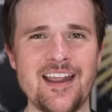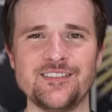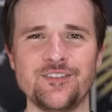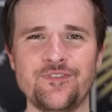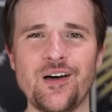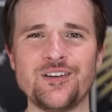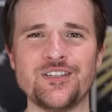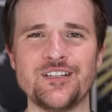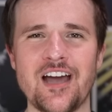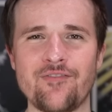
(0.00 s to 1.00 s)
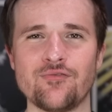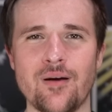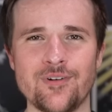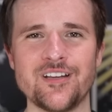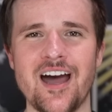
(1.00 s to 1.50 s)
is the function of a
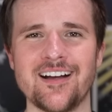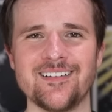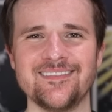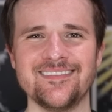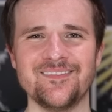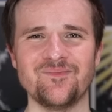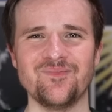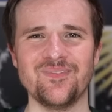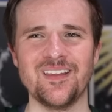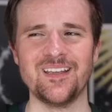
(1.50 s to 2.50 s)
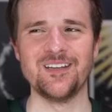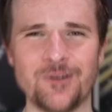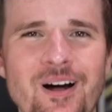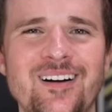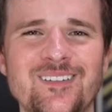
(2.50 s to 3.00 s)
rubber duck.
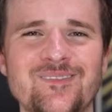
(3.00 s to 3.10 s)
You're welcome.